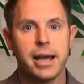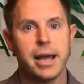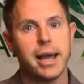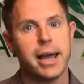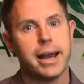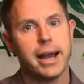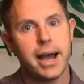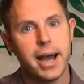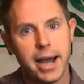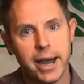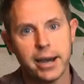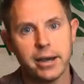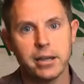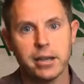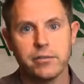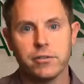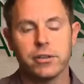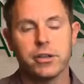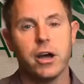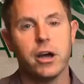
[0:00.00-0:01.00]
at a higher
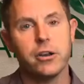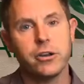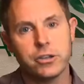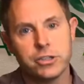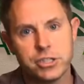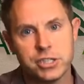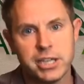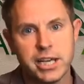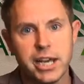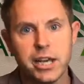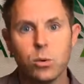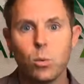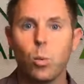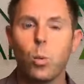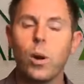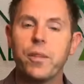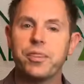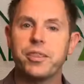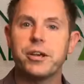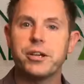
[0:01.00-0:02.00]
level and understand
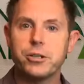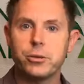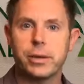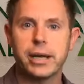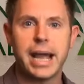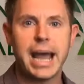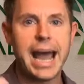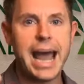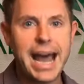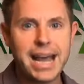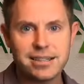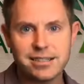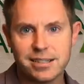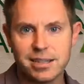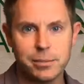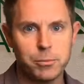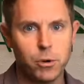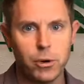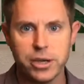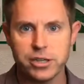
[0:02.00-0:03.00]
what they're doing. Ask
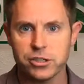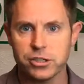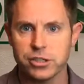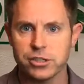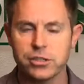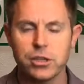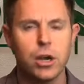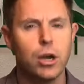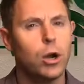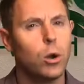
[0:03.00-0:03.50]
them questions.